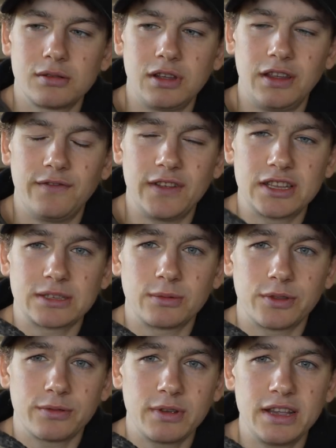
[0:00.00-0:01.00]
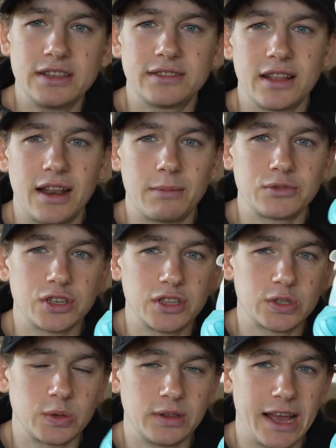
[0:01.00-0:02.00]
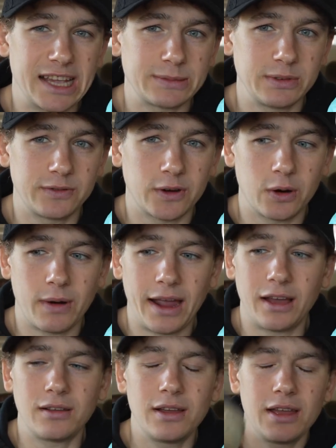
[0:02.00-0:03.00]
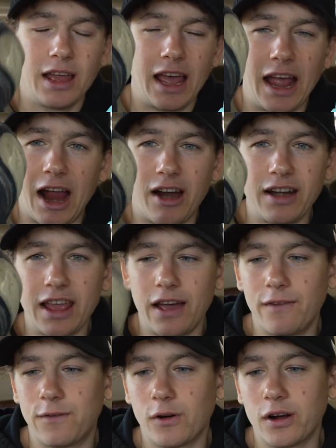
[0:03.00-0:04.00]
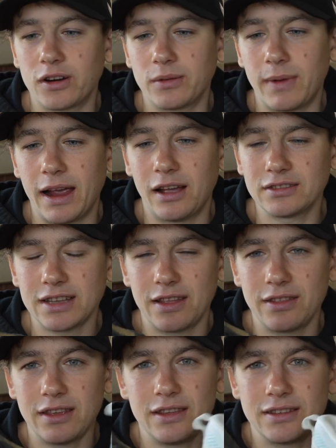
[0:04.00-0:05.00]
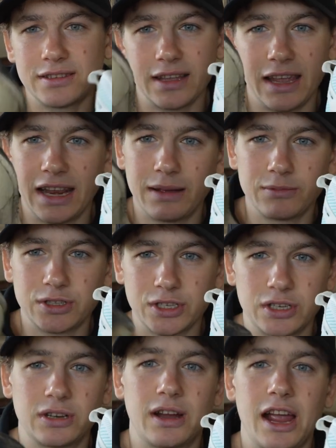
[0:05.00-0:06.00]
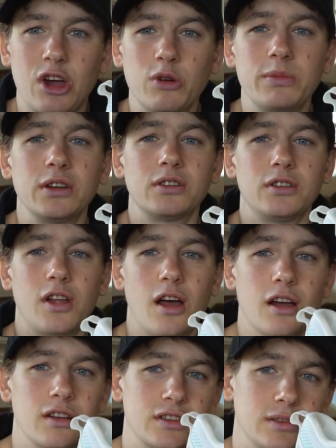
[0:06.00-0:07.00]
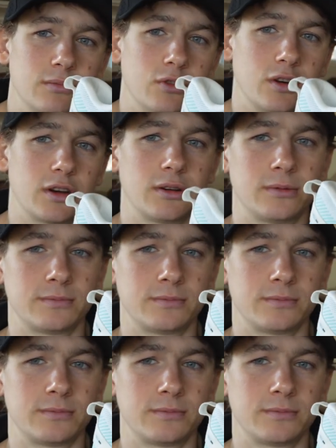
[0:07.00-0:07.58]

Invincible 3s, then I'm sure this will last me for a while. I already have 400 miles on these, and I'm sure I will be able to log some more.